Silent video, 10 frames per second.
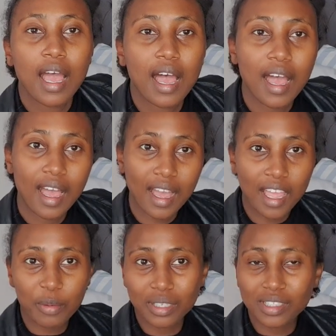I
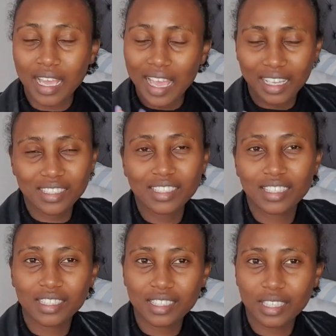had
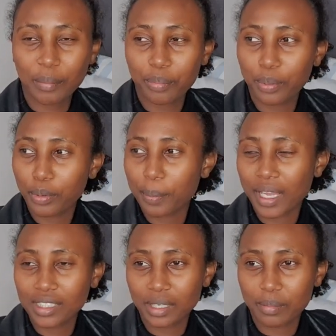seen some people buy
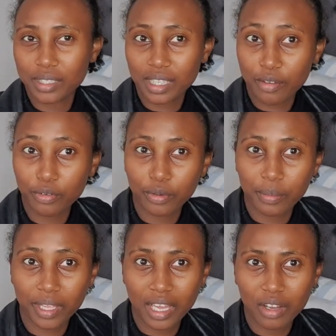some stuff from
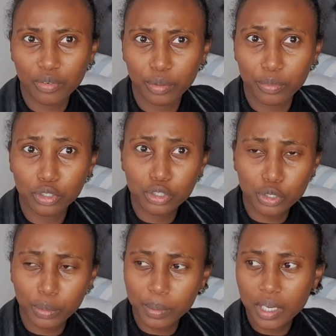there, from
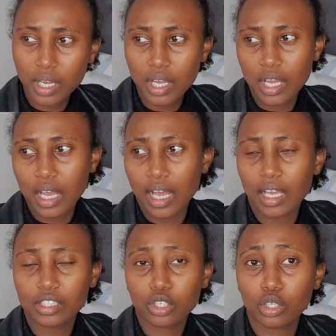YouTube.
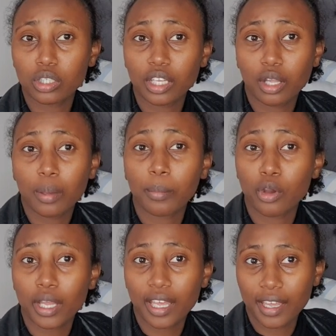It's called Little More
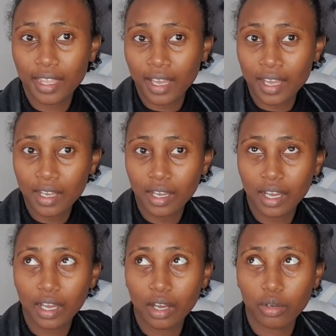Kenya,
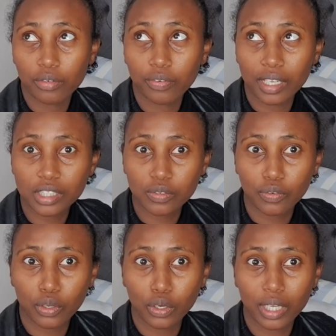on first
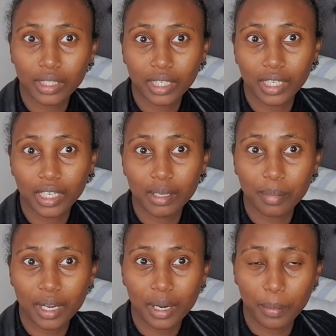floor at the
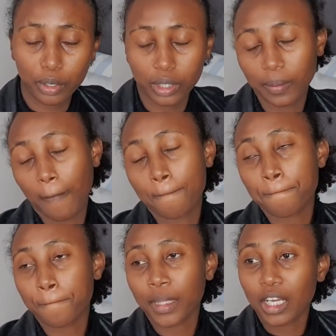Imara mall.
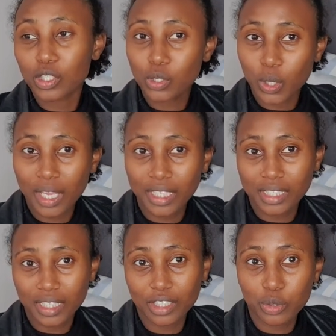So I
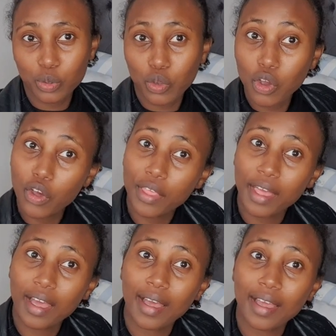decided to go
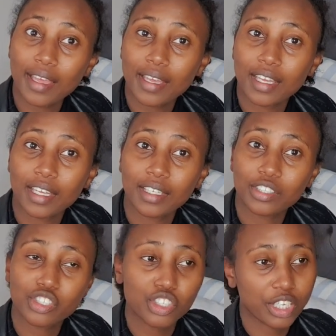there and
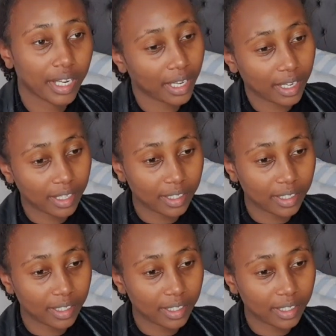check